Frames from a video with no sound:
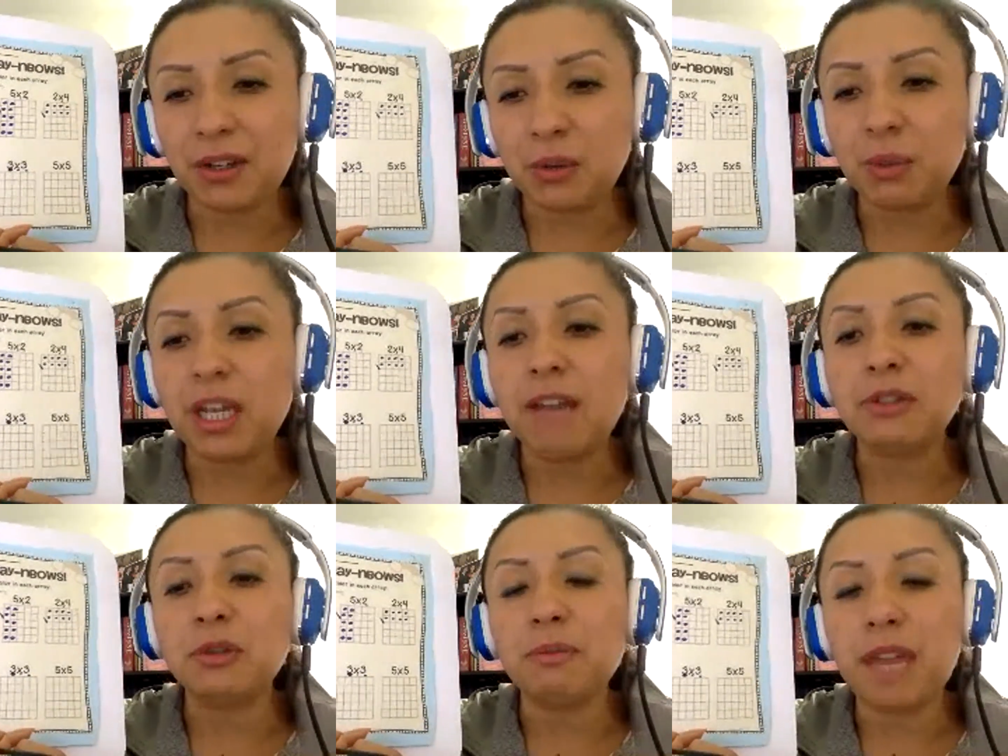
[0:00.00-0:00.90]
We have to
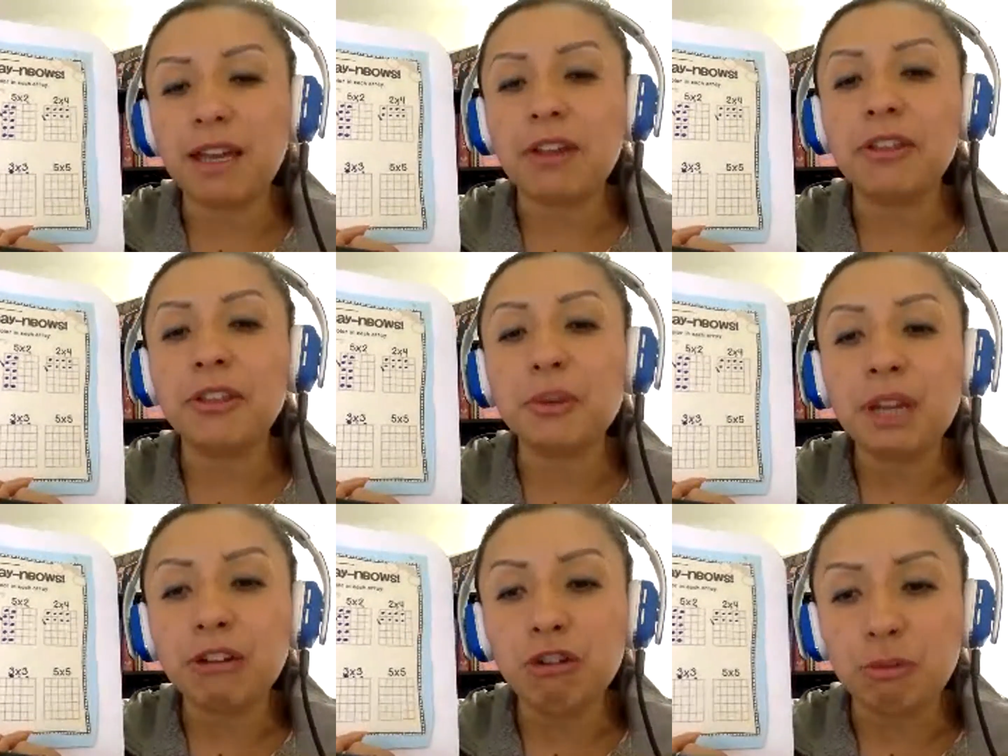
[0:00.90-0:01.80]
make 3
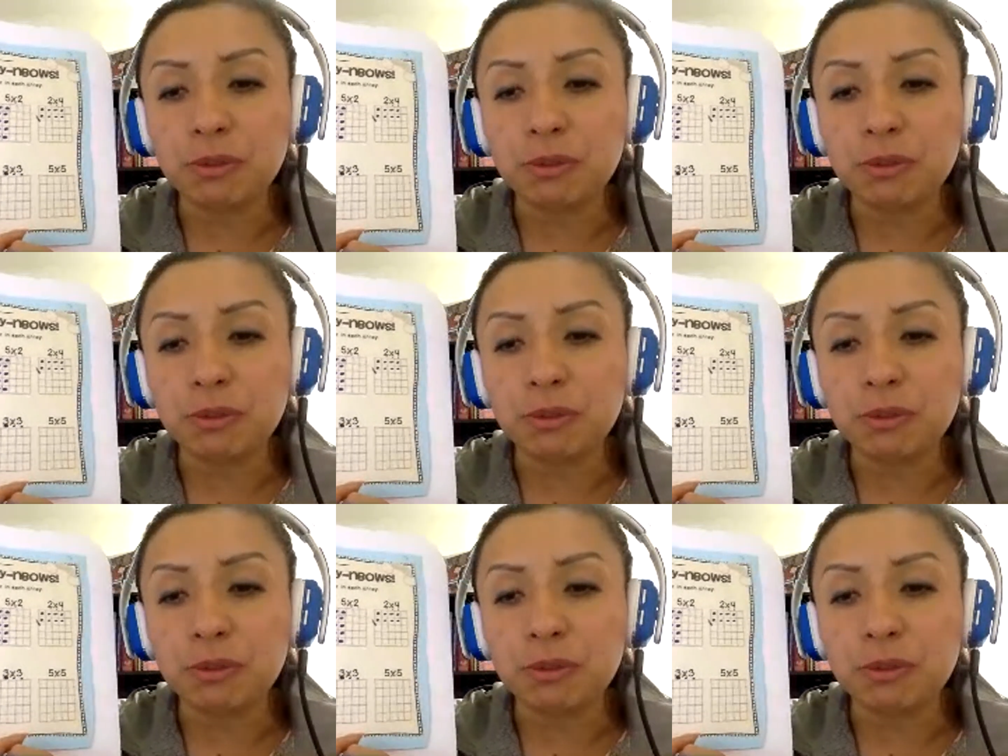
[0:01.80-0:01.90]
groups.